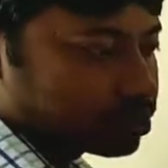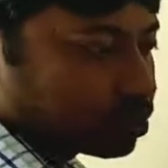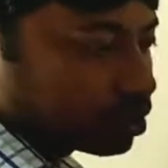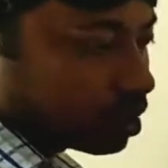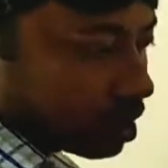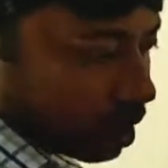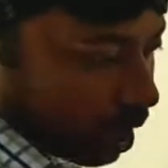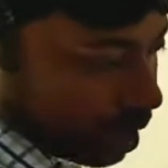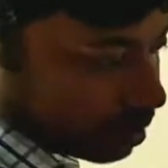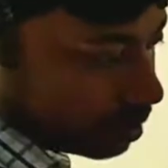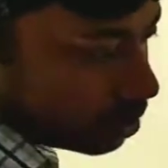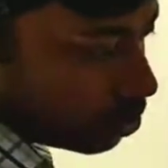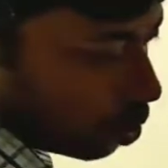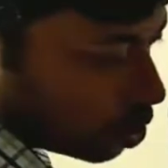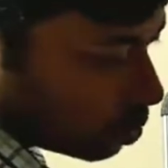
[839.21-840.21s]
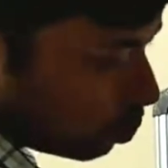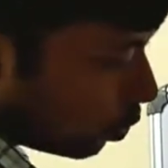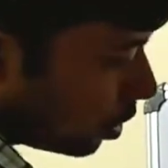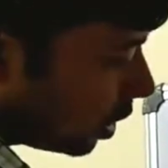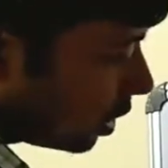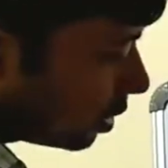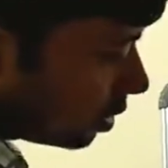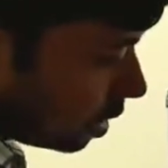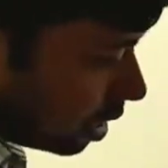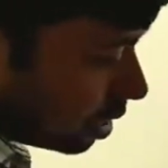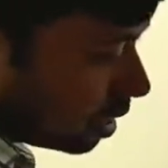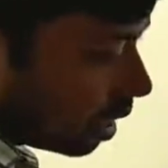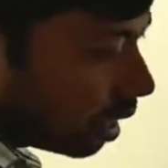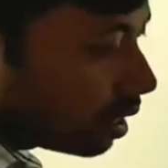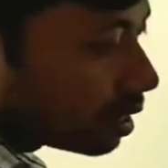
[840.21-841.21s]
So at this corresponding
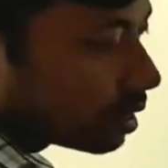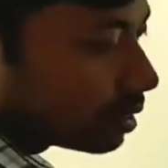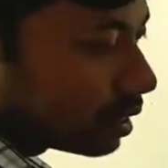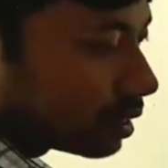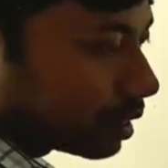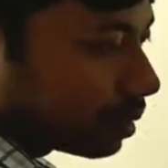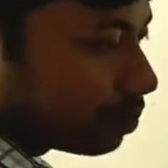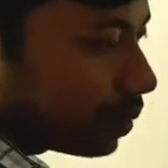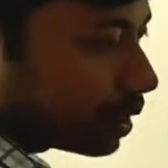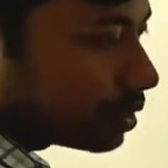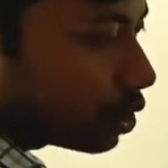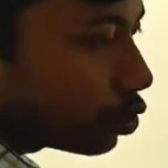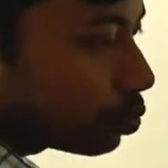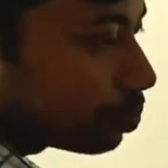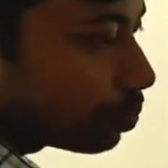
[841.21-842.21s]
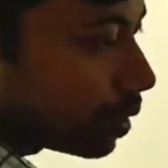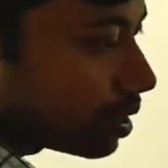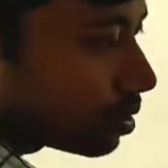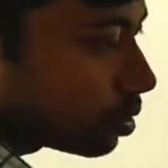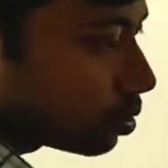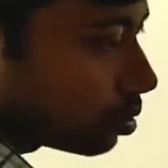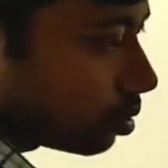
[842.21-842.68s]
area the temperature will place